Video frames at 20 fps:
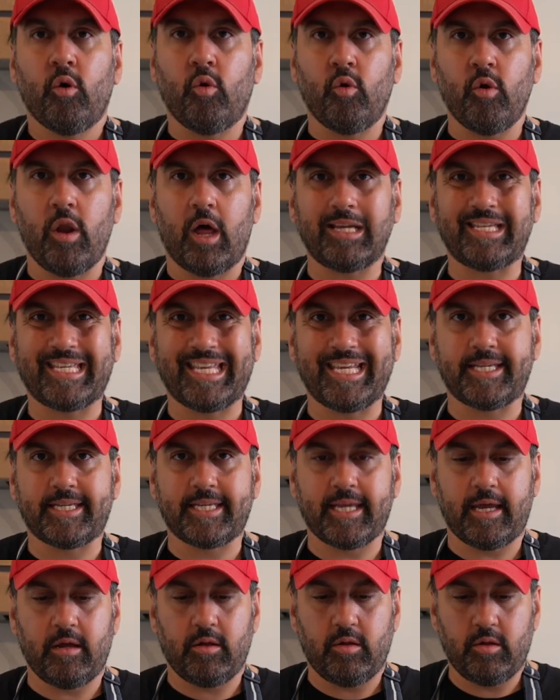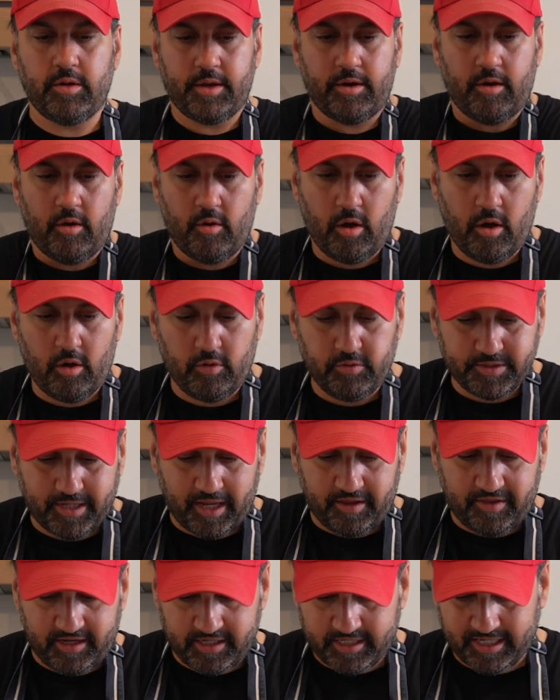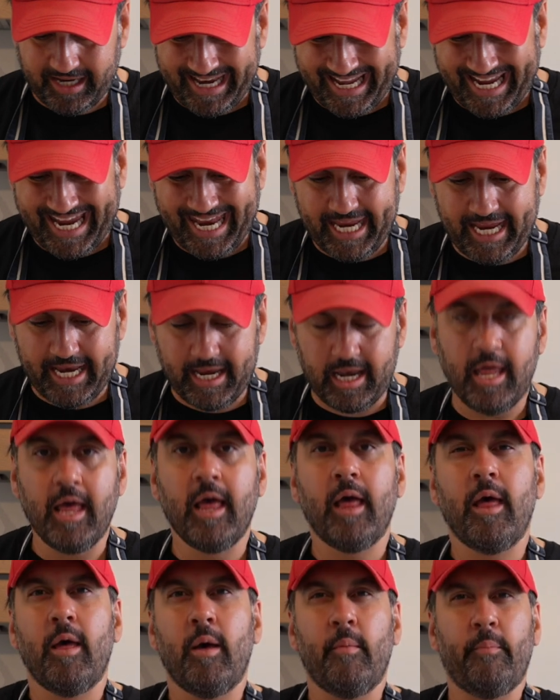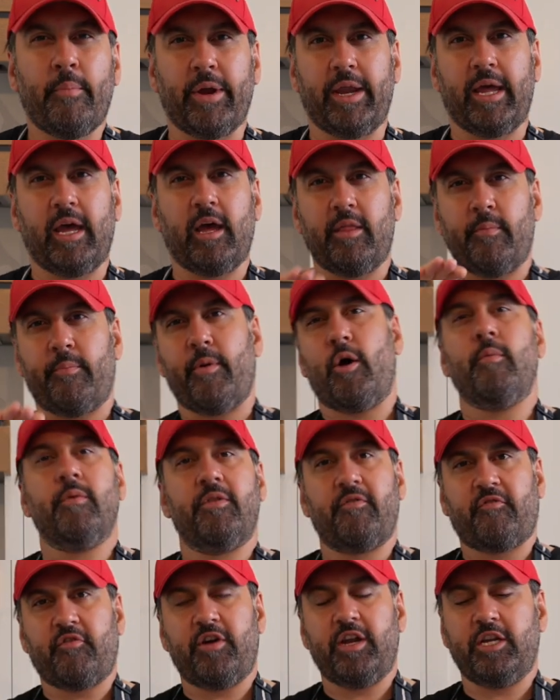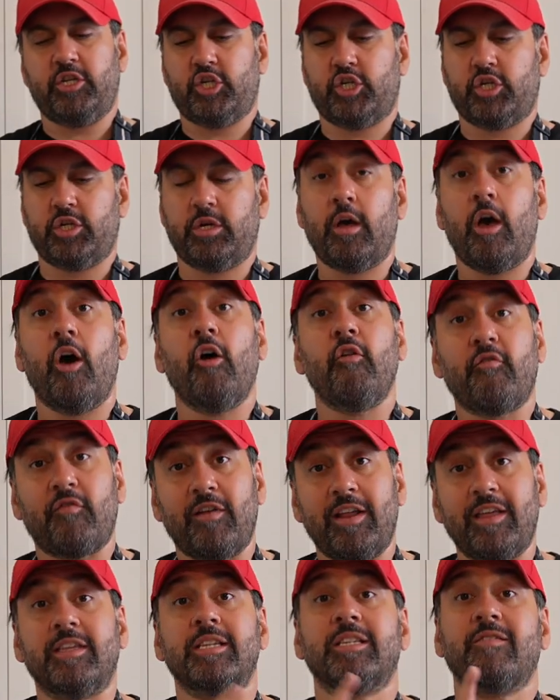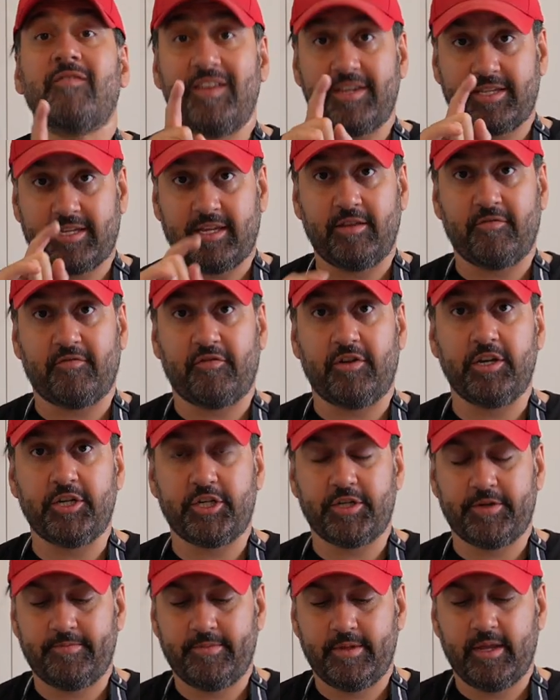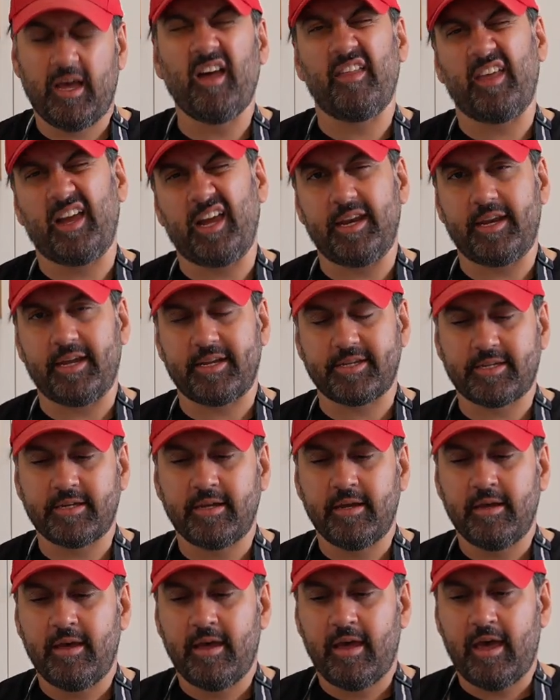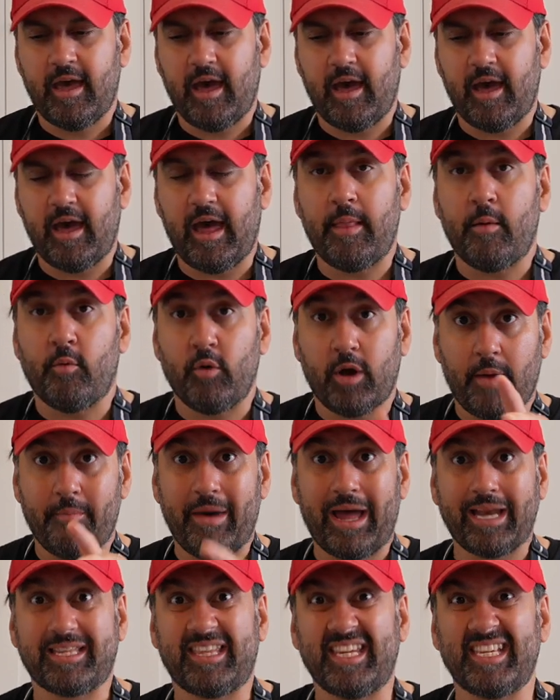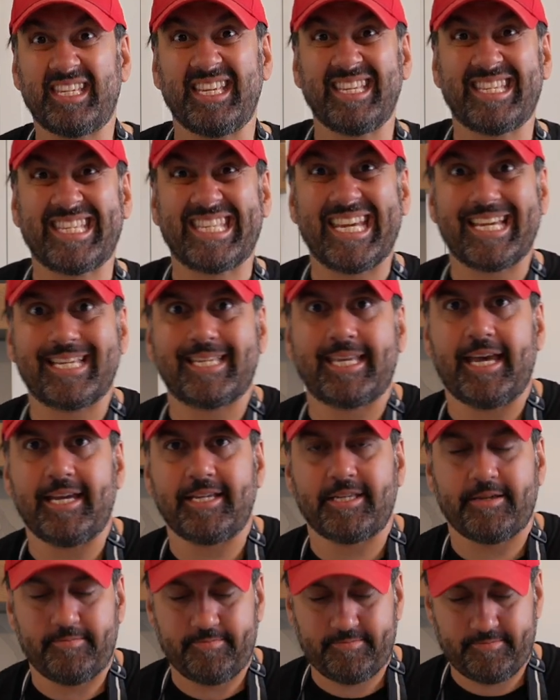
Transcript: All nicely sealed, no holes, nothing's gonna get in. Put it at the bottom of the fridge. Hopefully this fits in the fridge. I think it does. And then we'll come back to this in 6 days.